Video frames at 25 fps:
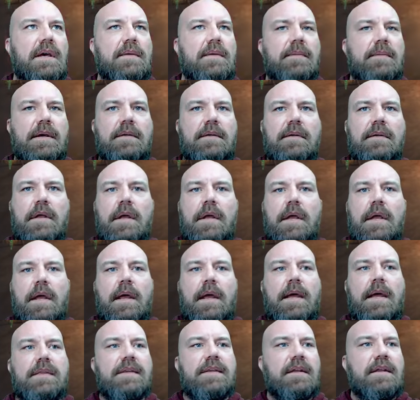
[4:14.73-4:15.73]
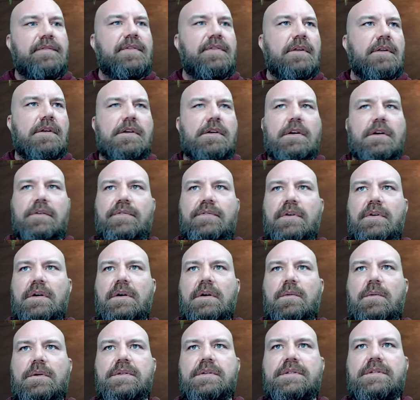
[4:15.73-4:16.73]
Heck yeah, man. And then if you
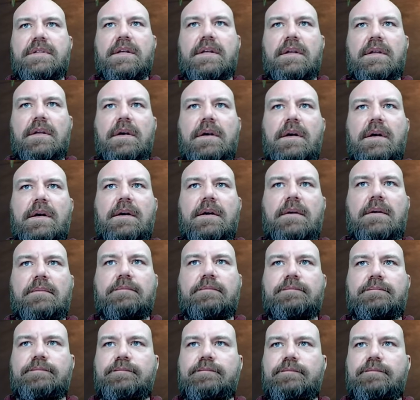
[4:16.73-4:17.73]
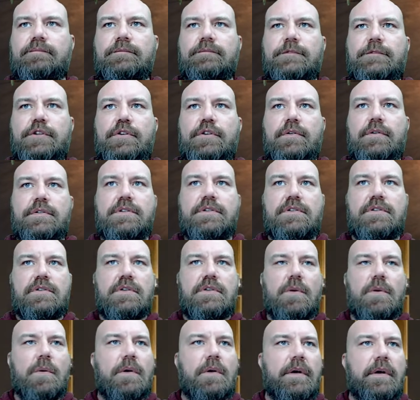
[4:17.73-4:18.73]
look over, where to see, um, to
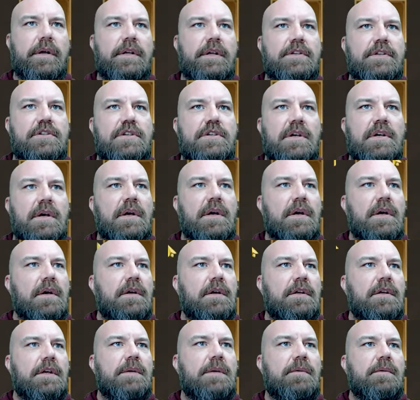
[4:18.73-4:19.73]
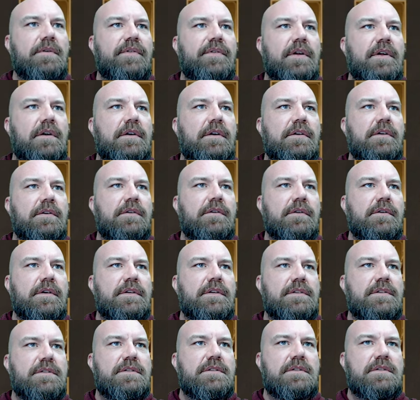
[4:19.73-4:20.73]
your storage. Come over here,
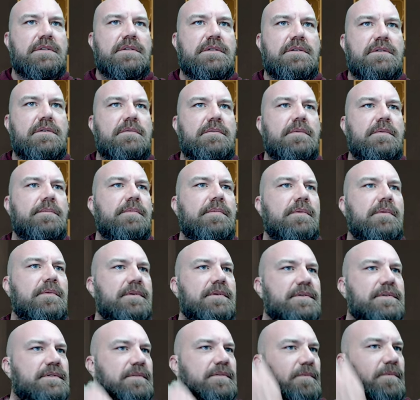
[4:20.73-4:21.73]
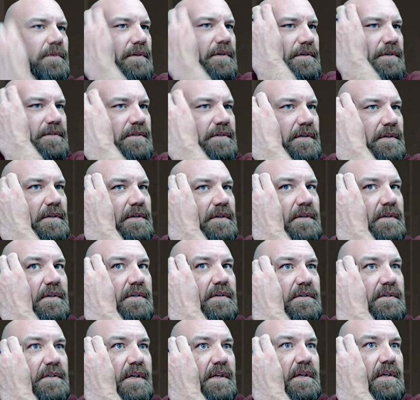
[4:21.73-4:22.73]
your consumable, or where's
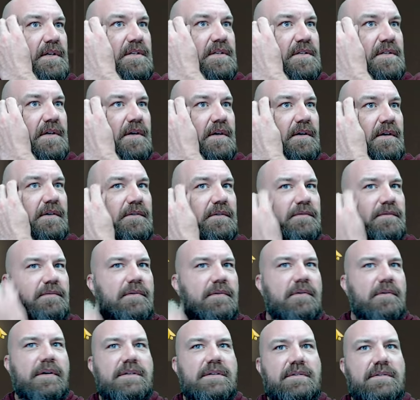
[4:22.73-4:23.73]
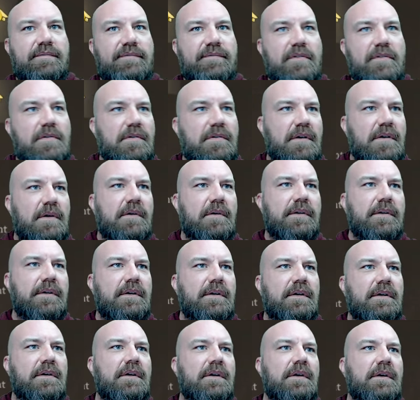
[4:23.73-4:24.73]
the dish? Uh-oh, we're gonna get some
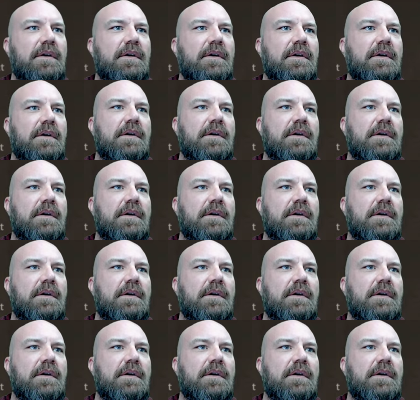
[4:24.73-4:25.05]
food going.